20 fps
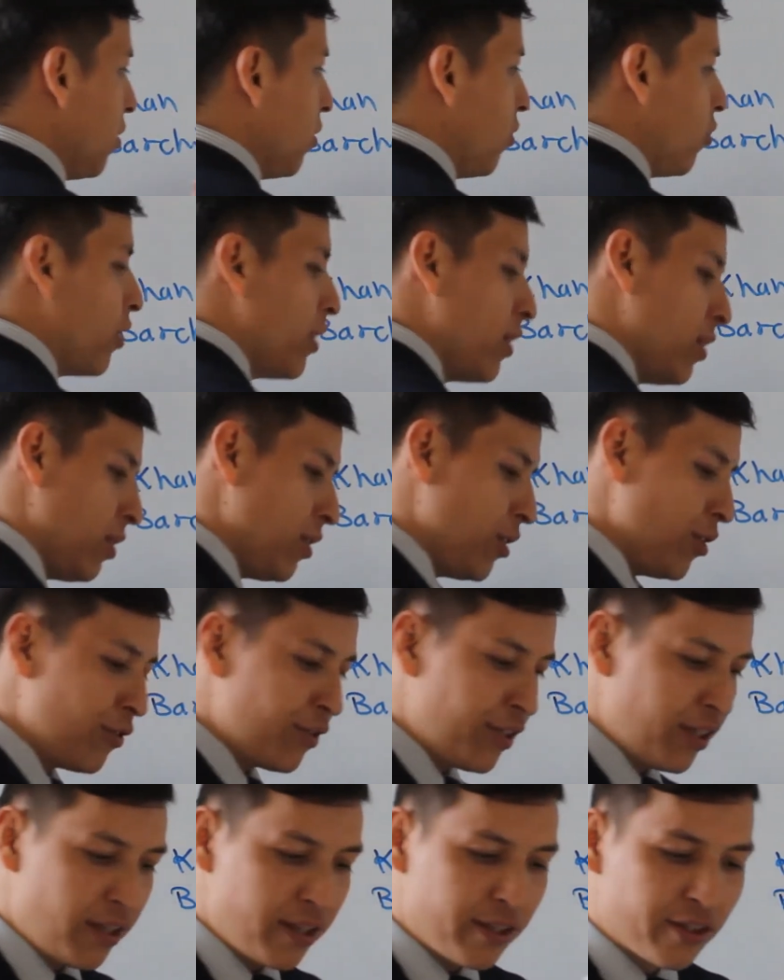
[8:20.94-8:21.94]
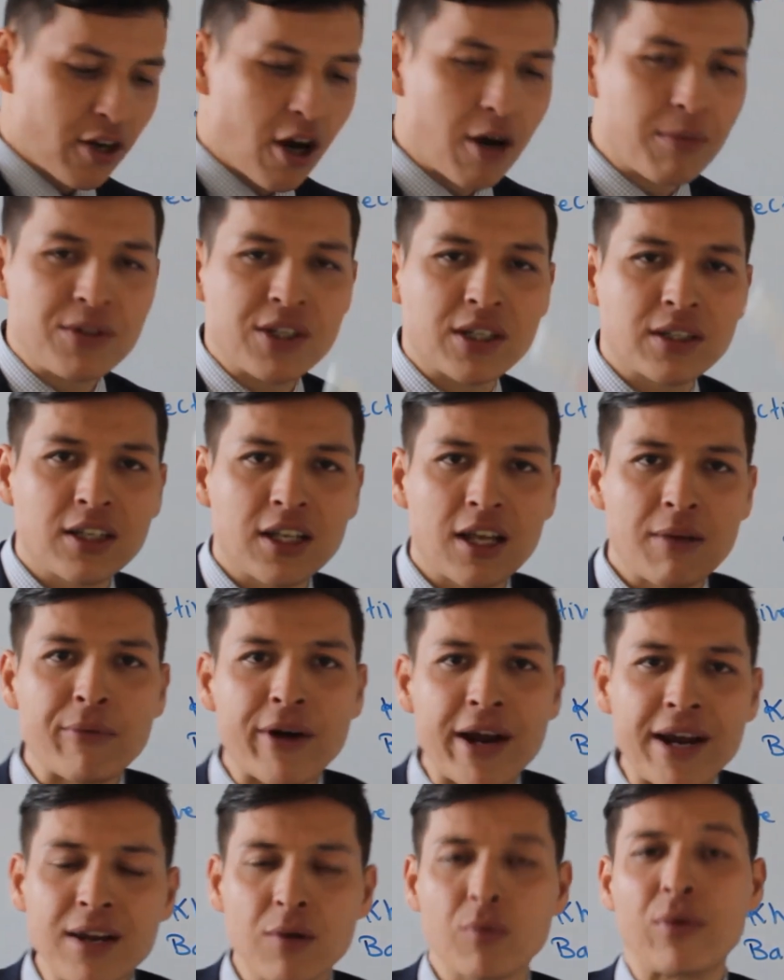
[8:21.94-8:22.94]
or you see this object that I'm
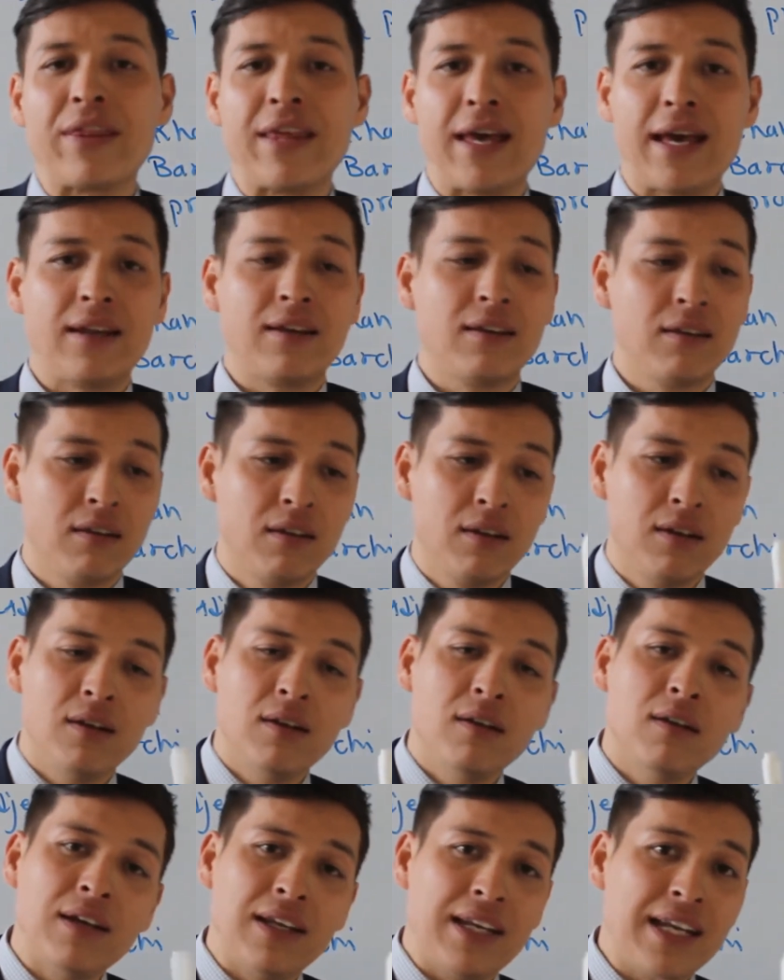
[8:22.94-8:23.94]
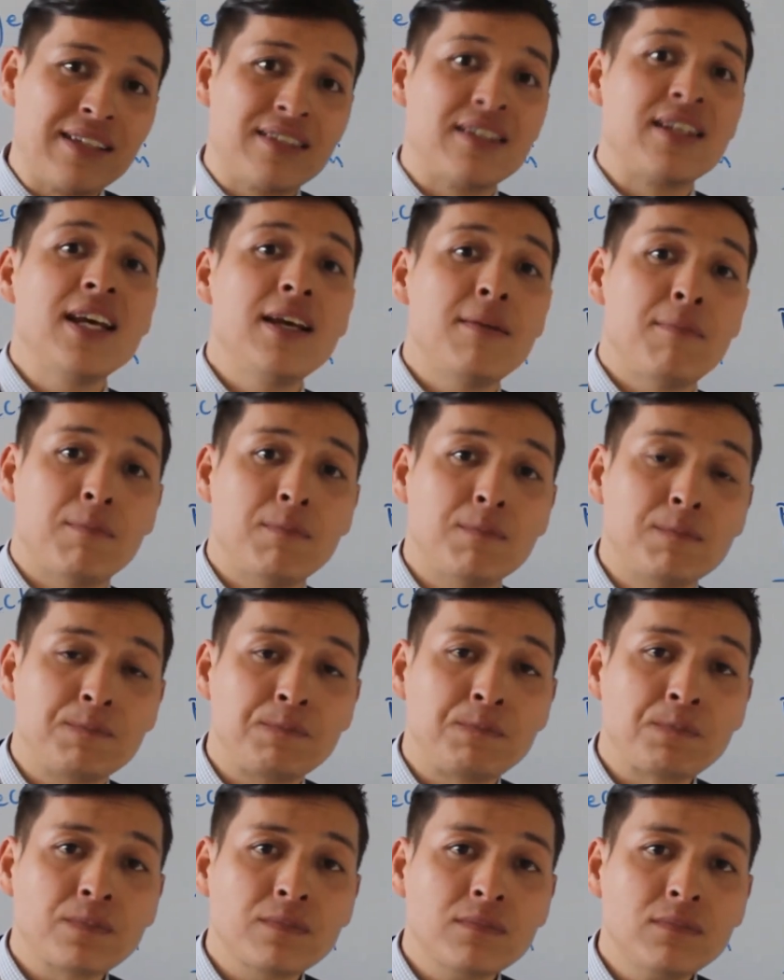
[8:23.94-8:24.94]
writing with that. It has a name.
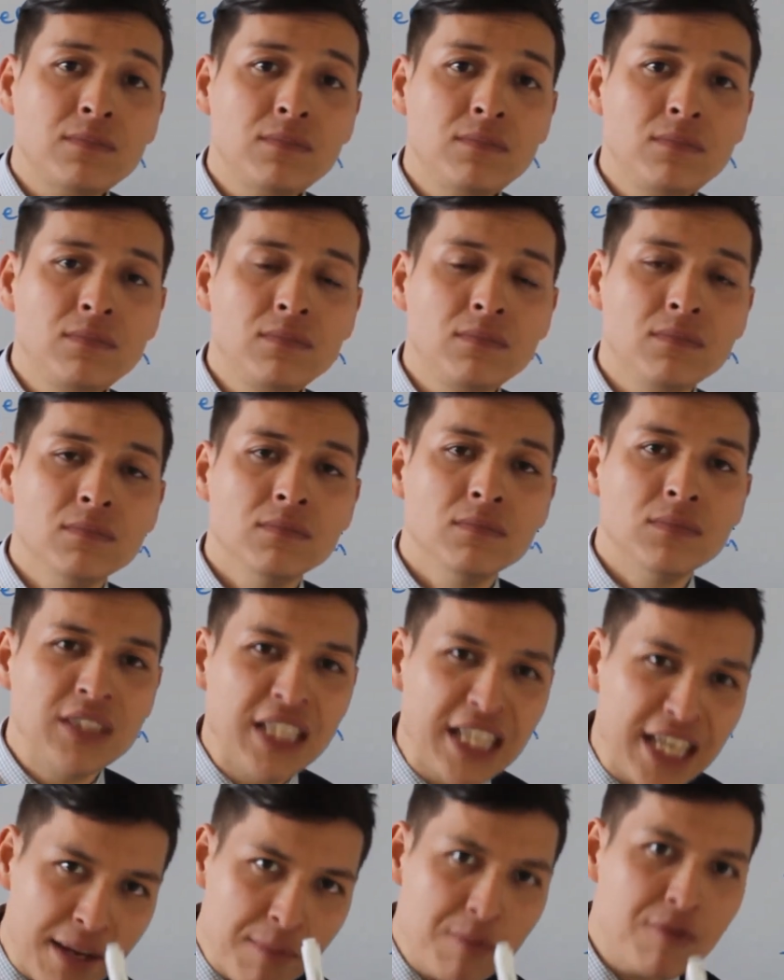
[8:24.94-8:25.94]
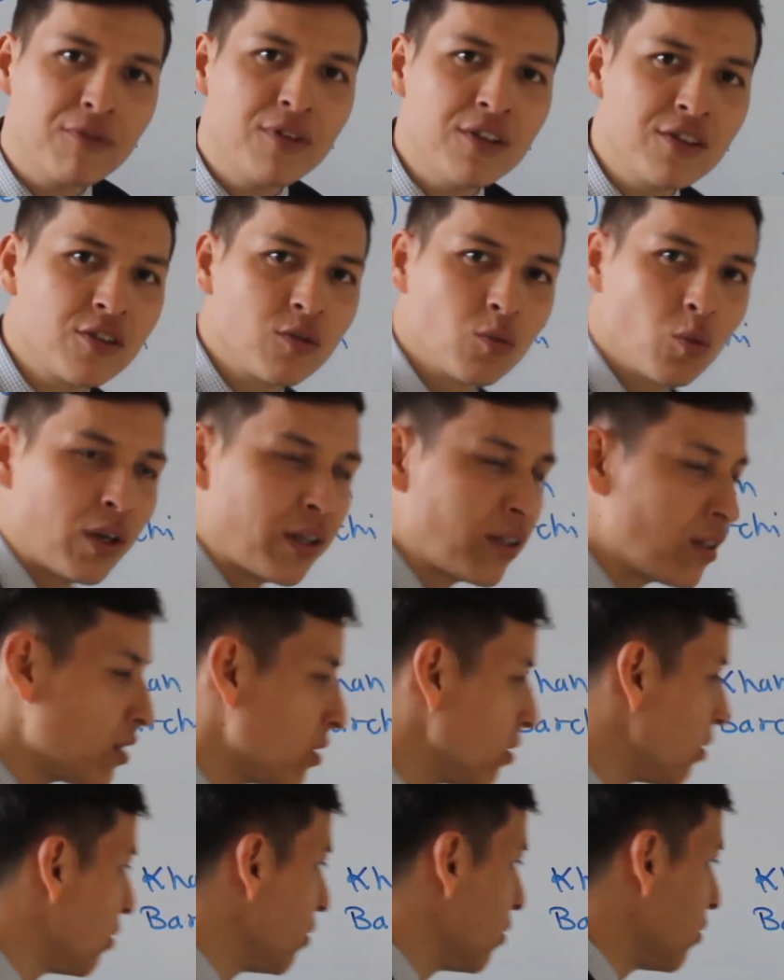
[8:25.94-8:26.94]
The name of this is what?
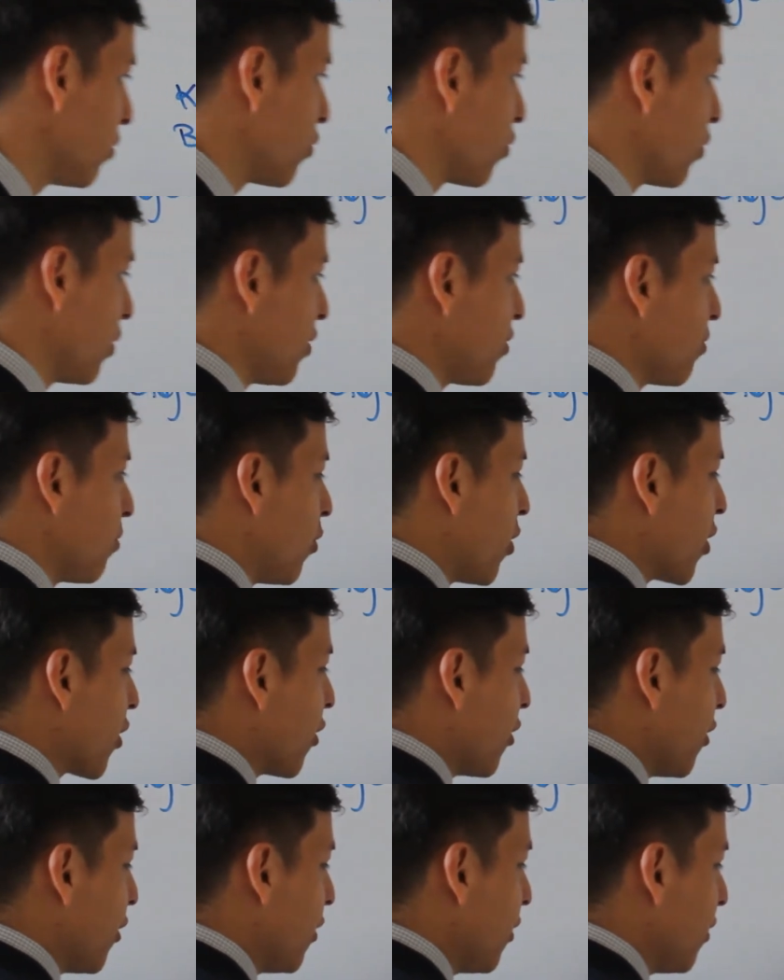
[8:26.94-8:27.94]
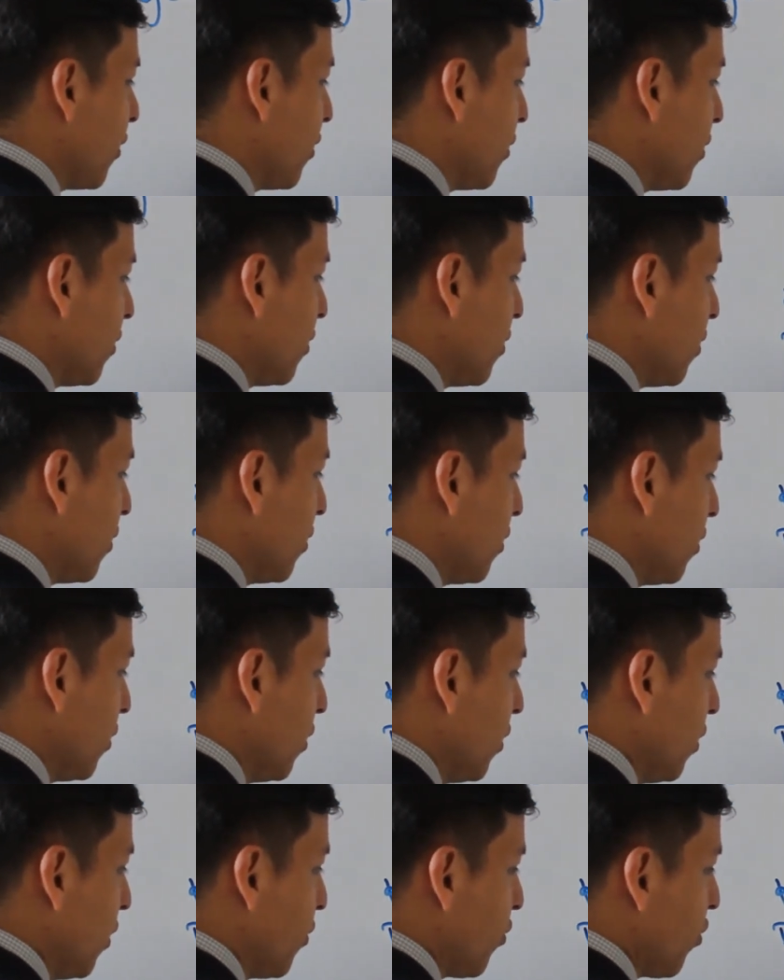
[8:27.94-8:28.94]
So it's a marker.
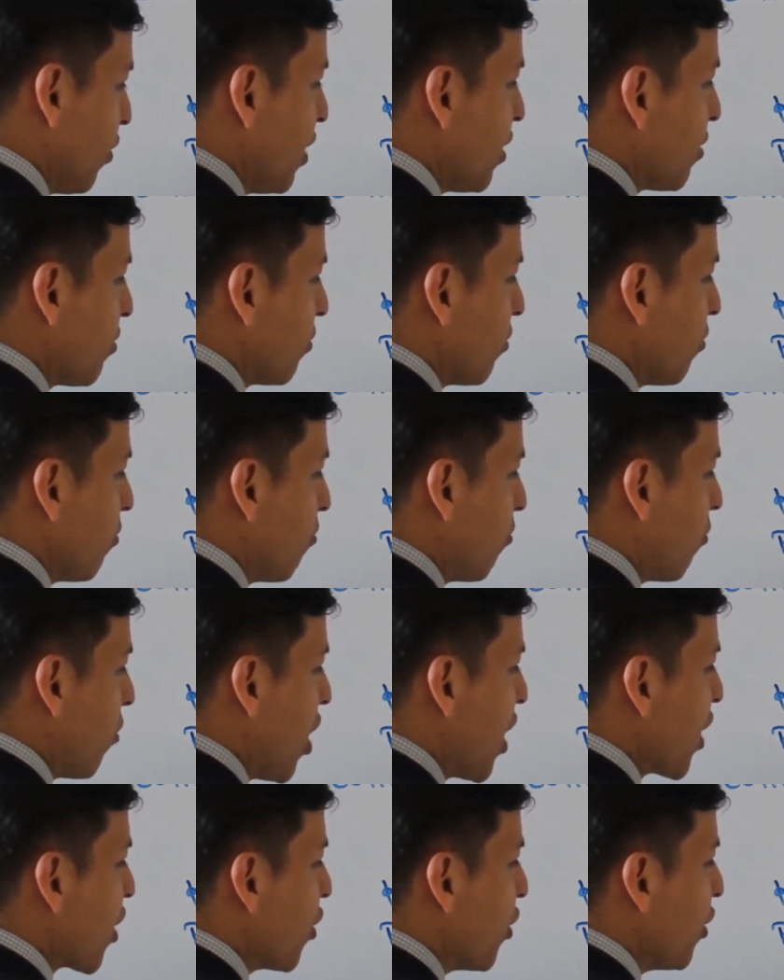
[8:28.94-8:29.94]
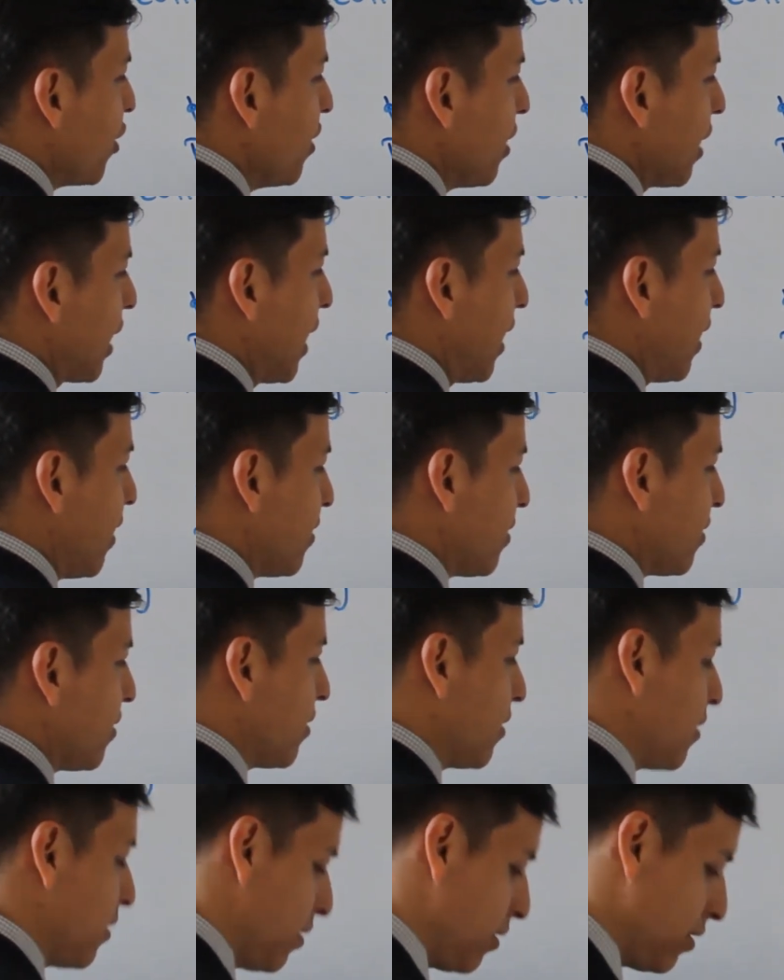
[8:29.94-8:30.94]
So this marker
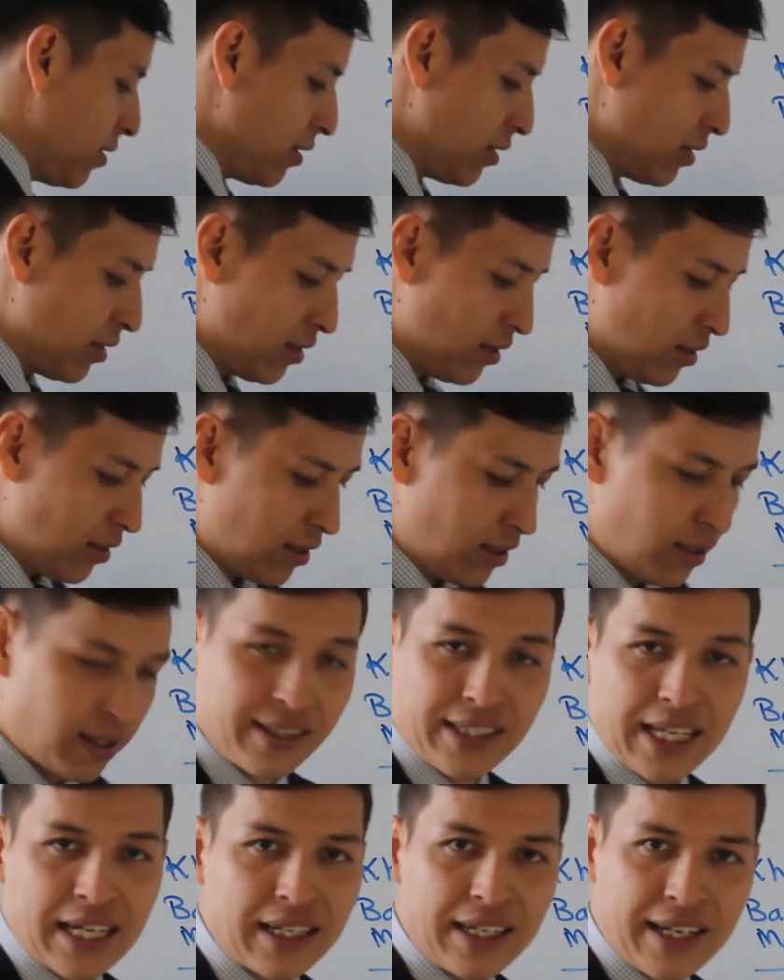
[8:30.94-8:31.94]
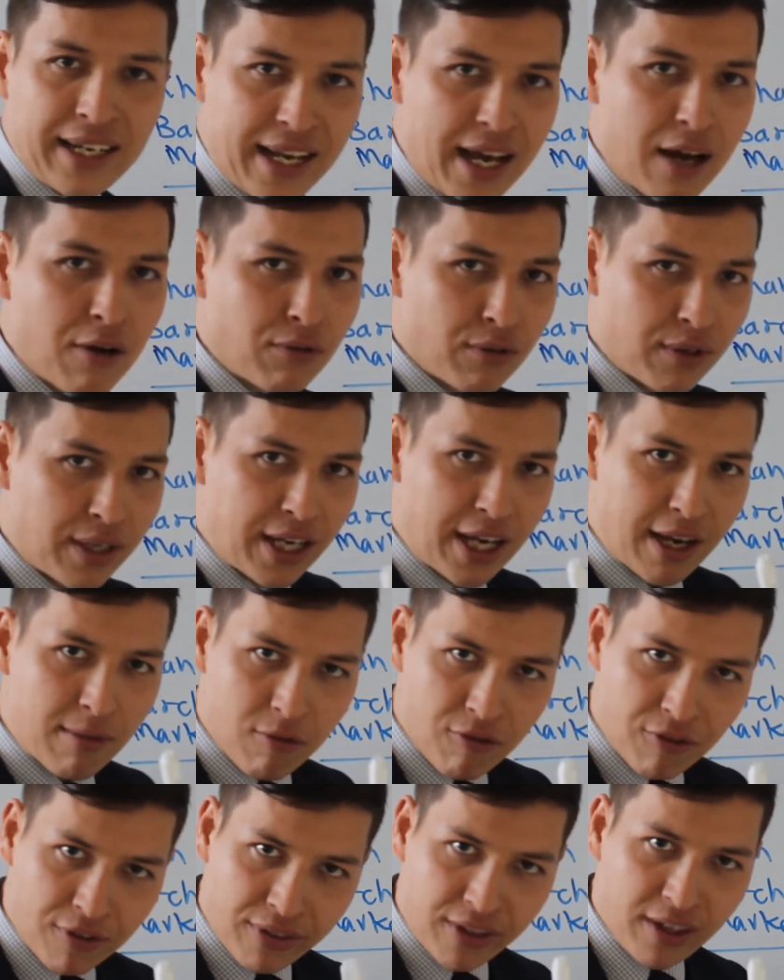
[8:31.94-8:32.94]
is exactly a noun, the
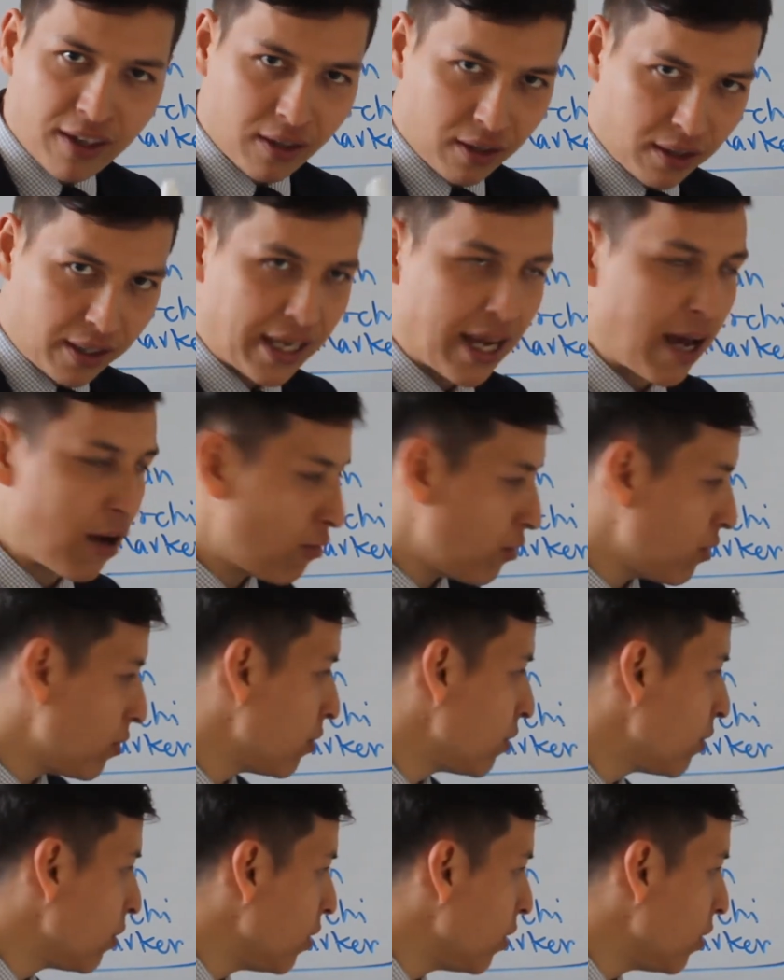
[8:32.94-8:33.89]
name of a thing, noun.